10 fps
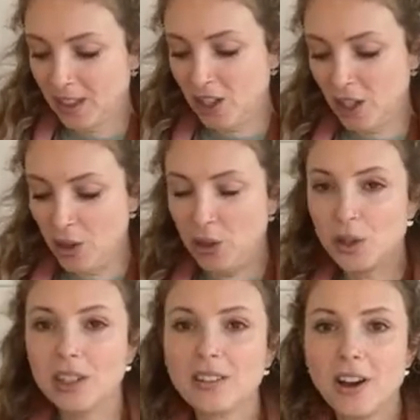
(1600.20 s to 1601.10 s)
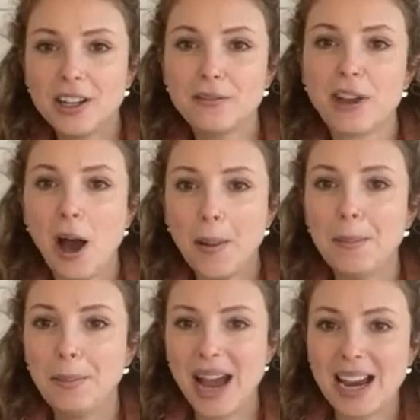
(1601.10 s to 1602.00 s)
you know, you can kind of
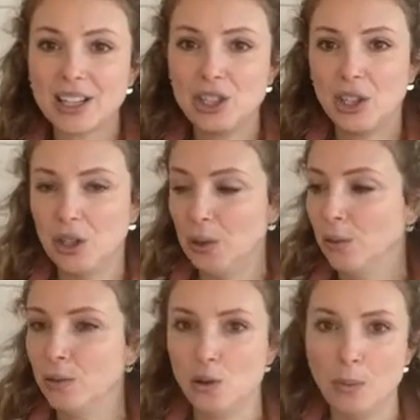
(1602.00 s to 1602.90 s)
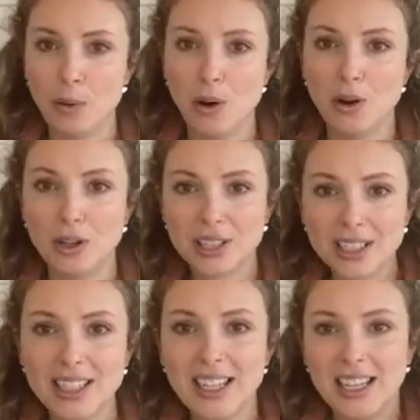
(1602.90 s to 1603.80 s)
come back to your pot
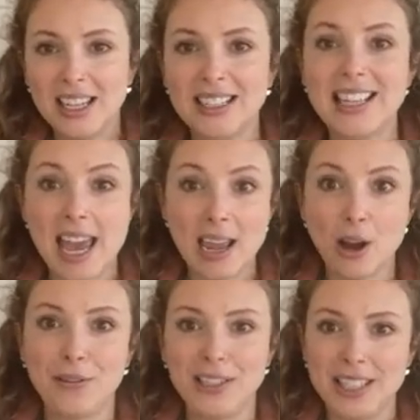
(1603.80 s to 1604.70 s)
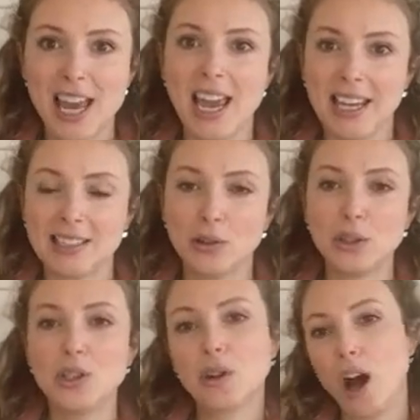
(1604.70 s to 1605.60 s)
day after day. As long
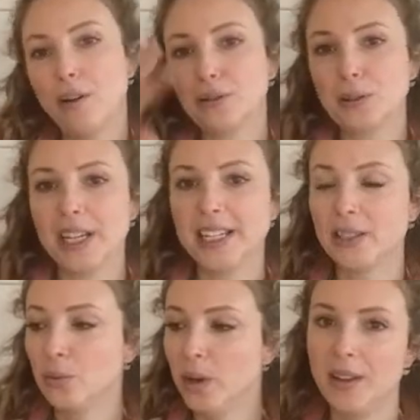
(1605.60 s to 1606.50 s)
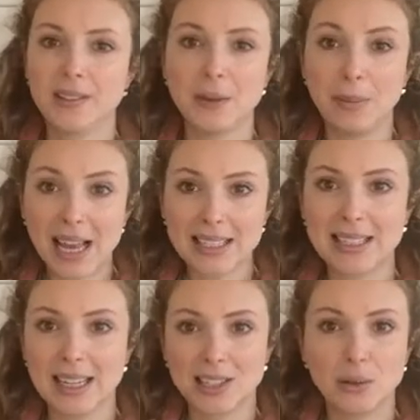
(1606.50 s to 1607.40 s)
as you cover it with some
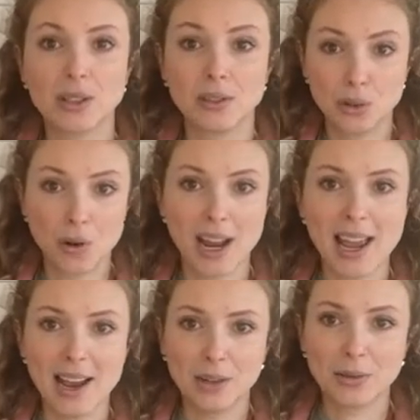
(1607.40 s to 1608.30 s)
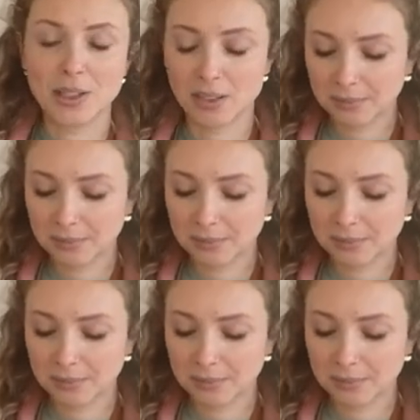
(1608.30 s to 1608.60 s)
plastic so it doesn't dry out,